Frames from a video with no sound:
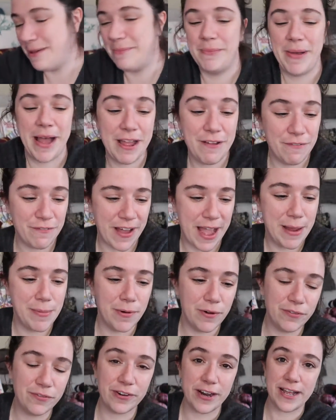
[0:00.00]
My
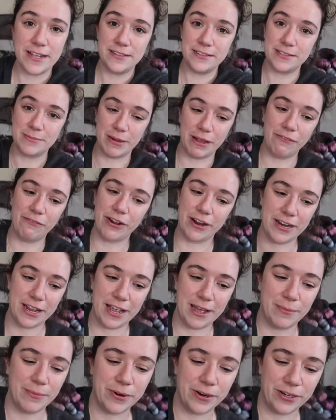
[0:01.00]
fiber friends, my friend
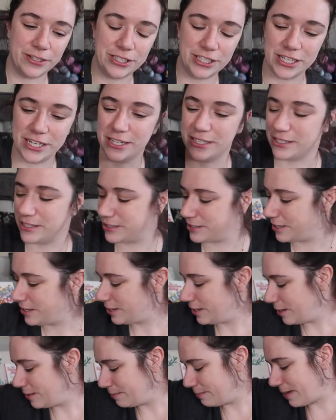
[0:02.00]
Amber, she is
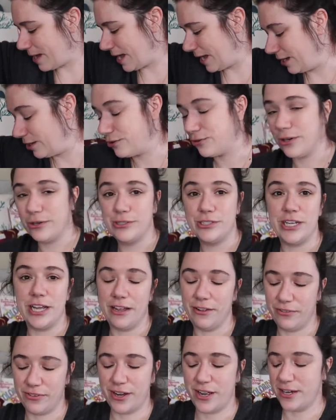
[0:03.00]
my
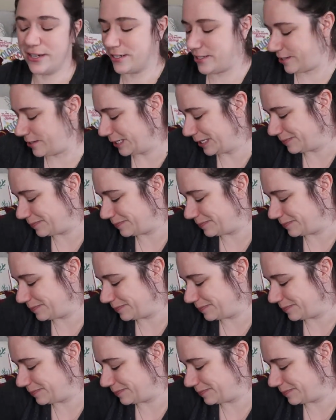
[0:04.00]
crochet friend